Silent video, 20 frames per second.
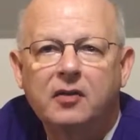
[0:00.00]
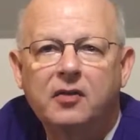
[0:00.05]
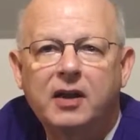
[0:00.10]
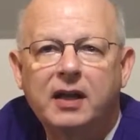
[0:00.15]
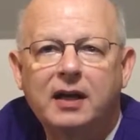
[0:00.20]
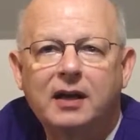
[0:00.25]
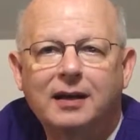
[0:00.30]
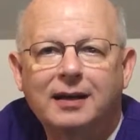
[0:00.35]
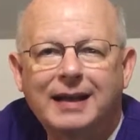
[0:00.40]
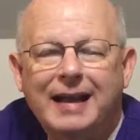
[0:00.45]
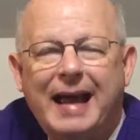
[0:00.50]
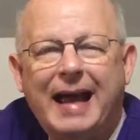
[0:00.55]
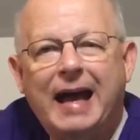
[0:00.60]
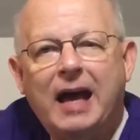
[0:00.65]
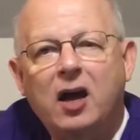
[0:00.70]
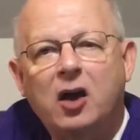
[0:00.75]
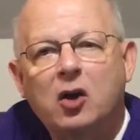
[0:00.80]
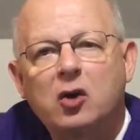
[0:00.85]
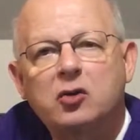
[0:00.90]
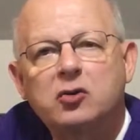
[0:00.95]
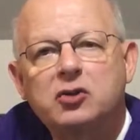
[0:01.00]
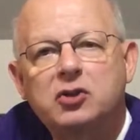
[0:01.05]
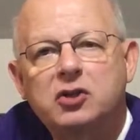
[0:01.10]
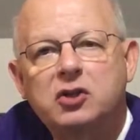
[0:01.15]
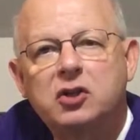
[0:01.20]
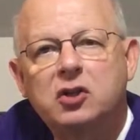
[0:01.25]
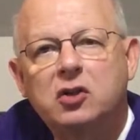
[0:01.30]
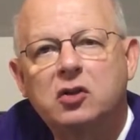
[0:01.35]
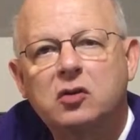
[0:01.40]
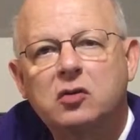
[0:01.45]
that allows
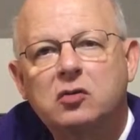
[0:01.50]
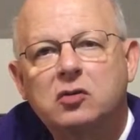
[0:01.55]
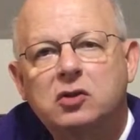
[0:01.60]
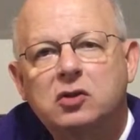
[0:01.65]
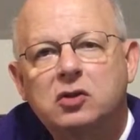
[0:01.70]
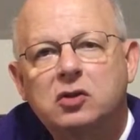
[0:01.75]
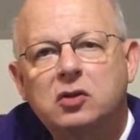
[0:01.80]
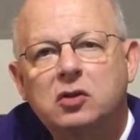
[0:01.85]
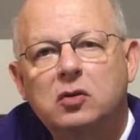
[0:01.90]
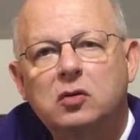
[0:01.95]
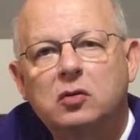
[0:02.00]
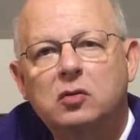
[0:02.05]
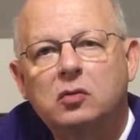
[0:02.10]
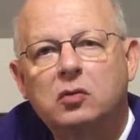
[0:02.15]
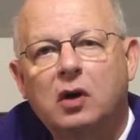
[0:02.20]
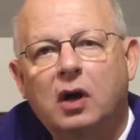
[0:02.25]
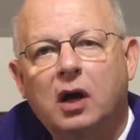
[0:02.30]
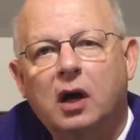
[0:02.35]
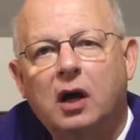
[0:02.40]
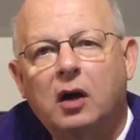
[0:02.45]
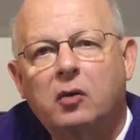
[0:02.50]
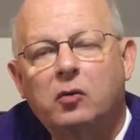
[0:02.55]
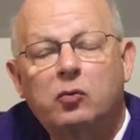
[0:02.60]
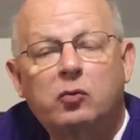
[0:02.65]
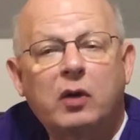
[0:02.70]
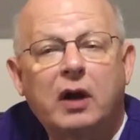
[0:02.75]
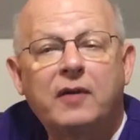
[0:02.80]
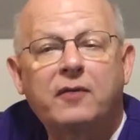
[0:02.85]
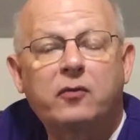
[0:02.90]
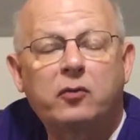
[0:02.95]
you to
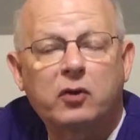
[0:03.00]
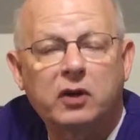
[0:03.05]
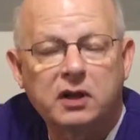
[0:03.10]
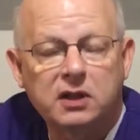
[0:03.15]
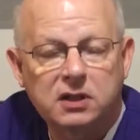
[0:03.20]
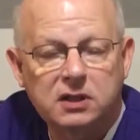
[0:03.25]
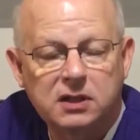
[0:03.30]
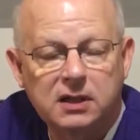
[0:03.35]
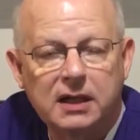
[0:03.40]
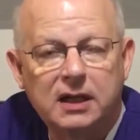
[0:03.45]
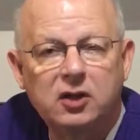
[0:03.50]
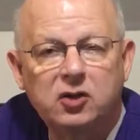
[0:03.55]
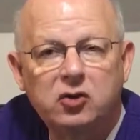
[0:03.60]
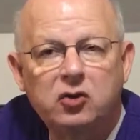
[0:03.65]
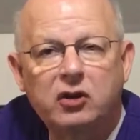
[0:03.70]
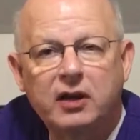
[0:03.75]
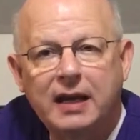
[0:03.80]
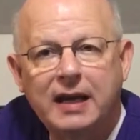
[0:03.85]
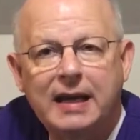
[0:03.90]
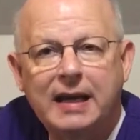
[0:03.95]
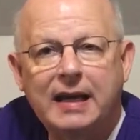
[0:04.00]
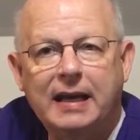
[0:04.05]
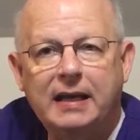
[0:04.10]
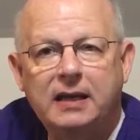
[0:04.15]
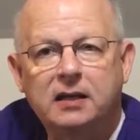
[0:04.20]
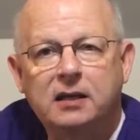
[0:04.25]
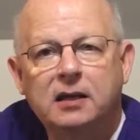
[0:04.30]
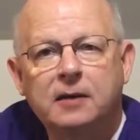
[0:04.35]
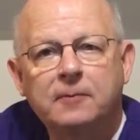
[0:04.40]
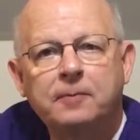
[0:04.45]
reference in your
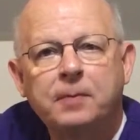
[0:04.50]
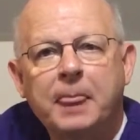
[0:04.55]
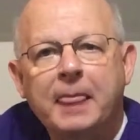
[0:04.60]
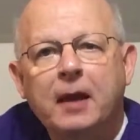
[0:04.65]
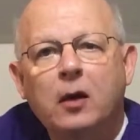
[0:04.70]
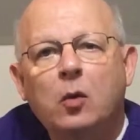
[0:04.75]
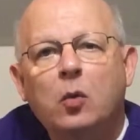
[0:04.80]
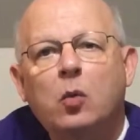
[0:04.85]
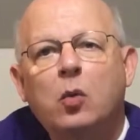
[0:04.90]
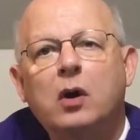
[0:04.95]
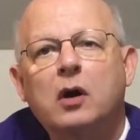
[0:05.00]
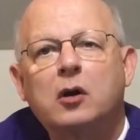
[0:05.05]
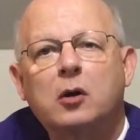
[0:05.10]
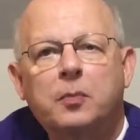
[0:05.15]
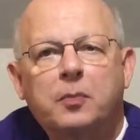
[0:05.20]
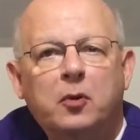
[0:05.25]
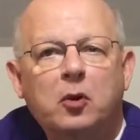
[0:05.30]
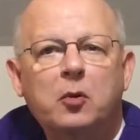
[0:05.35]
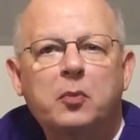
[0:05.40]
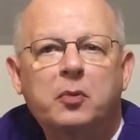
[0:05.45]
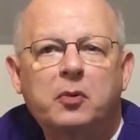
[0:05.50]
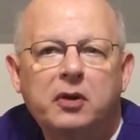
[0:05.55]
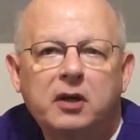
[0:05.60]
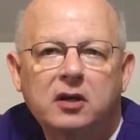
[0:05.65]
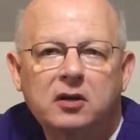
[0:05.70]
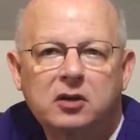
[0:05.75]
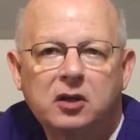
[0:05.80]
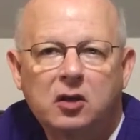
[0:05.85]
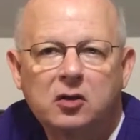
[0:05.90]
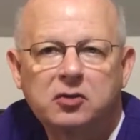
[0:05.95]
hand what
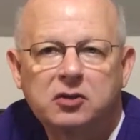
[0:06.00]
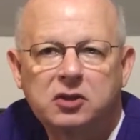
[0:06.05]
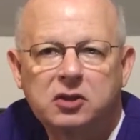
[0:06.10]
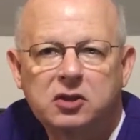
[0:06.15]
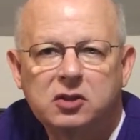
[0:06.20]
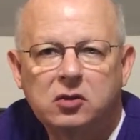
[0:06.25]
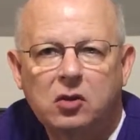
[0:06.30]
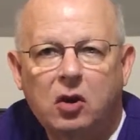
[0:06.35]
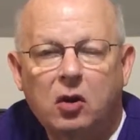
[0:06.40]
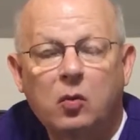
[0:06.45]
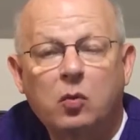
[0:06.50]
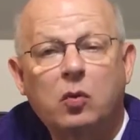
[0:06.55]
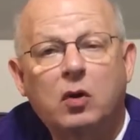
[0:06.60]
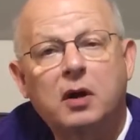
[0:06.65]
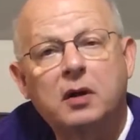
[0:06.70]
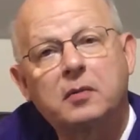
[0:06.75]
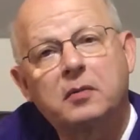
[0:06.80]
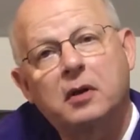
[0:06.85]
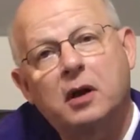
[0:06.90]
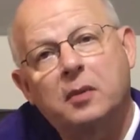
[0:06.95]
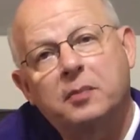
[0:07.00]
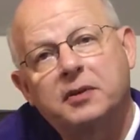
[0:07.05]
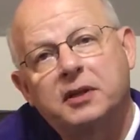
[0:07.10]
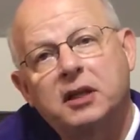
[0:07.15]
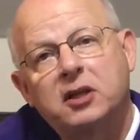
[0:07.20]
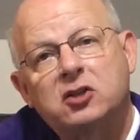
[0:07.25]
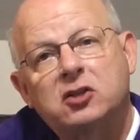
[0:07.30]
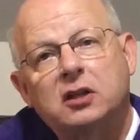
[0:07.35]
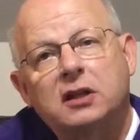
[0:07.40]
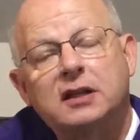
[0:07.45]
appropriate doses are, what
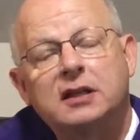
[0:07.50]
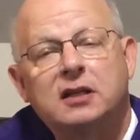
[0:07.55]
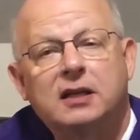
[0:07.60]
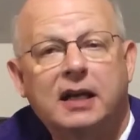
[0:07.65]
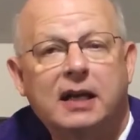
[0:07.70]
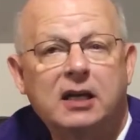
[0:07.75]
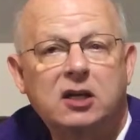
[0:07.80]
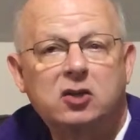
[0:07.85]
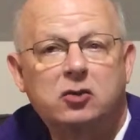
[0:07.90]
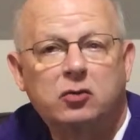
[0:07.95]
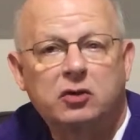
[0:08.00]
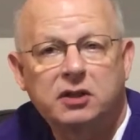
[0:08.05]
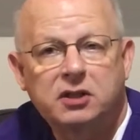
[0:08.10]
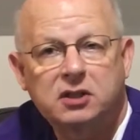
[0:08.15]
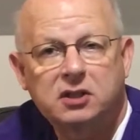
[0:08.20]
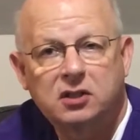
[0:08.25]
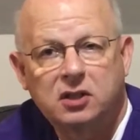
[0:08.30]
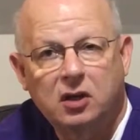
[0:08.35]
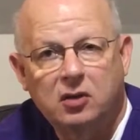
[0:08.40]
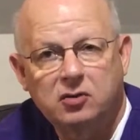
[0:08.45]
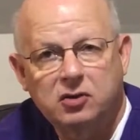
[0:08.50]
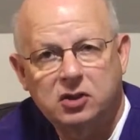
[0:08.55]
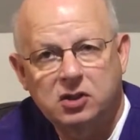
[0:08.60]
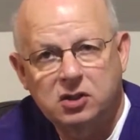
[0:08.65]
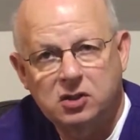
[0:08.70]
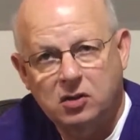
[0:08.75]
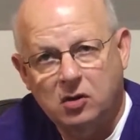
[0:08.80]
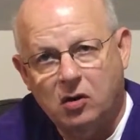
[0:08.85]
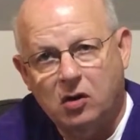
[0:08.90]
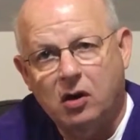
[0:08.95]
potentially dangerous
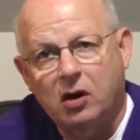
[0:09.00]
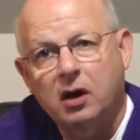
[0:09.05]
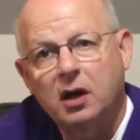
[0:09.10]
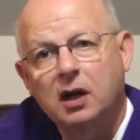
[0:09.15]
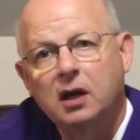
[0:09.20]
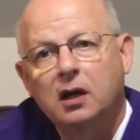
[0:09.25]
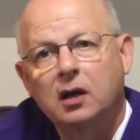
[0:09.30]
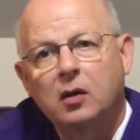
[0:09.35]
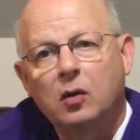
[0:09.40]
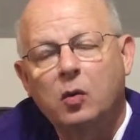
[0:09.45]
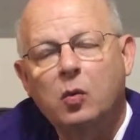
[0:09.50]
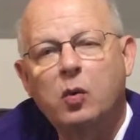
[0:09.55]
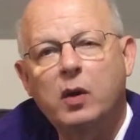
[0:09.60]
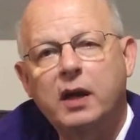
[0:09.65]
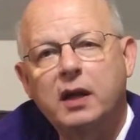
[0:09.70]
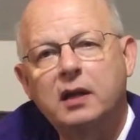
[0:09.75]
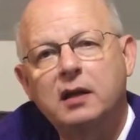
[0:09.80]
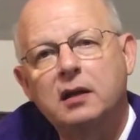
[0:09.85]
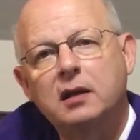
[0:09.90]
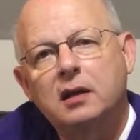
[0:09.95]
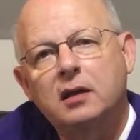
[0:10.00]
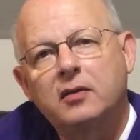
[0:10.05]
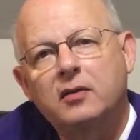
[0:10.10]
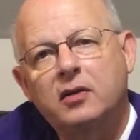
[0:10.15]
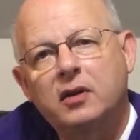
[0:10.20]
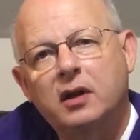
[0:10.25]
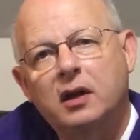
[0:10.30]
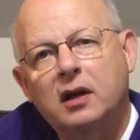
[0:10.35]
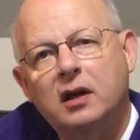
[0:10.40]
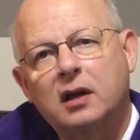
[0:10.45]
doses are, when
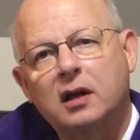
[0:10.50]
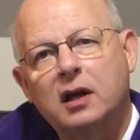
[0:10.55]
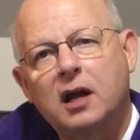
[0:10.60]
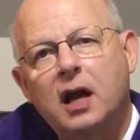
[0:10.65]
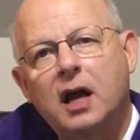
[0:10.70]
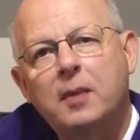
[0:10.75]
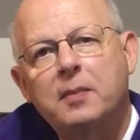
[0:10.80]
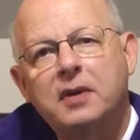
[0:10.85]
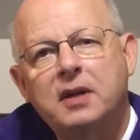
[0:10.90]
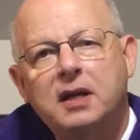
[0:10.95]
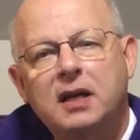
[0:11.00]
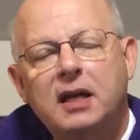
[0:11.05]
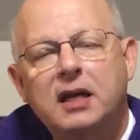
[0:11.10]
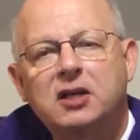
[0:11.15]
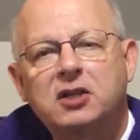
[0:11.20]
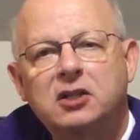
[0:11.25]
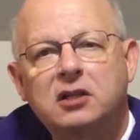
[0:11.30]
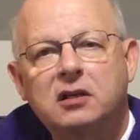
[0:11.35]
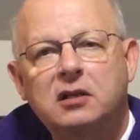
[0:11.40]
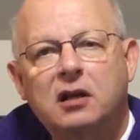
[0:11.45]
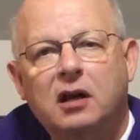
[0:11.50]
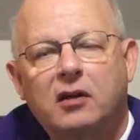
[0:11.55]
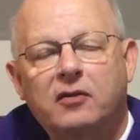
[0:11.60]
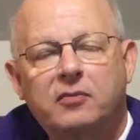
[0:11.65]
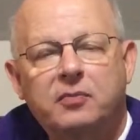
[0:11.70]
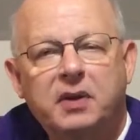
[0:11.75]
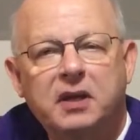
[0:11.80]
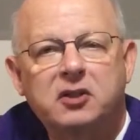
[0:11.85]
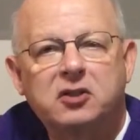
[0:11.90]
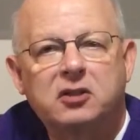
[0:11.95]
the combination
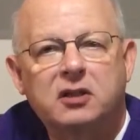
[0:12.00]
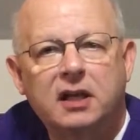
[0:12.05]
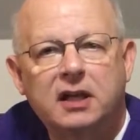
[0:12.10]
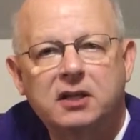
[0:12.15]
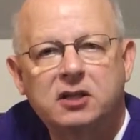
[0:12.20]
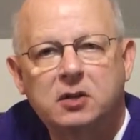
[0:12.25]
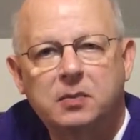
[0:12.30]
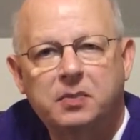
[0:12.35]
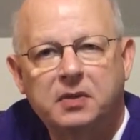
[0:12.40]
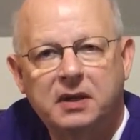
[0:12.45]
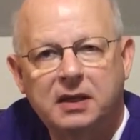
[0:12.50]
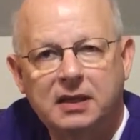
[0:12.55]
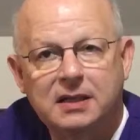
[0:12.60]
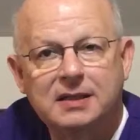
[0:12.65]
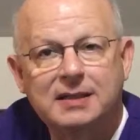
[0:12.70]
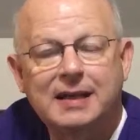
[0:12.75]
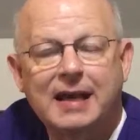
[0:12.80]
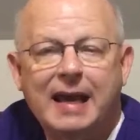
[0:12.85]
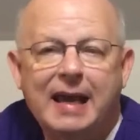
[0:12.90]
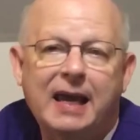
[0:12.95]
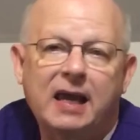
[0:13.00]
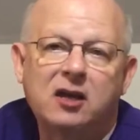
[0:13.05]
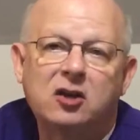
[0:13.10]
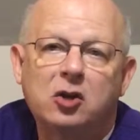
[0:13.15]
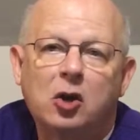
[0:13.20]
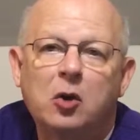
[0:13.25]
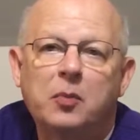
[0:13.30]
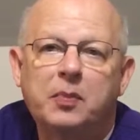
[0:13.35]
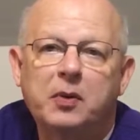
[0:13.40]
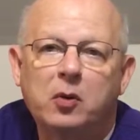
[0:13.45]
of benzodiazepines and
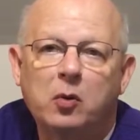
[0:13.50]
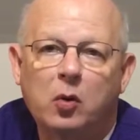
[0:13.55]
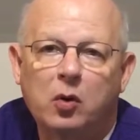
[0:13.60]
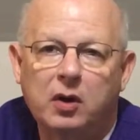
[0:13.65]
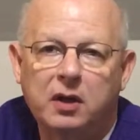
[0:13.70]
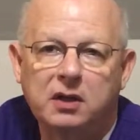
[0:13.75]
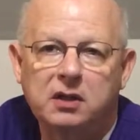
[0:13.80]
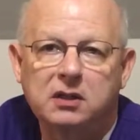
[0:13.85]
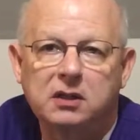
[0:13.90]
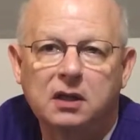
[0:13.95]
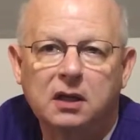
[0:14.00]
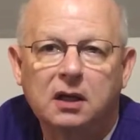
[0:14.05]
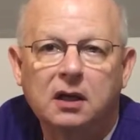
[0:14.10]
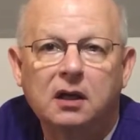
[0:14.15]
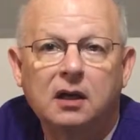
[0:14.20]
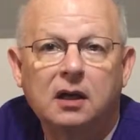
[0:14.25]
opioids